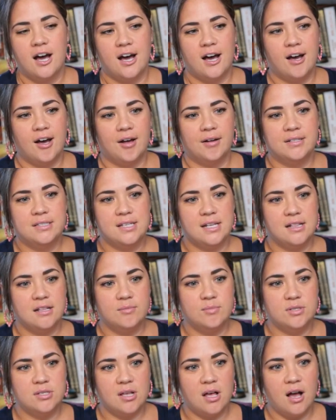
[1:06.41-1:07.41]

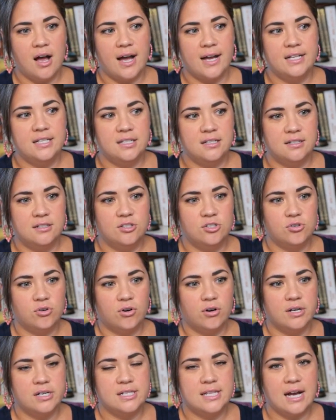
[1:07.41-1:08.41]
Salem's Lot, I did enjoy.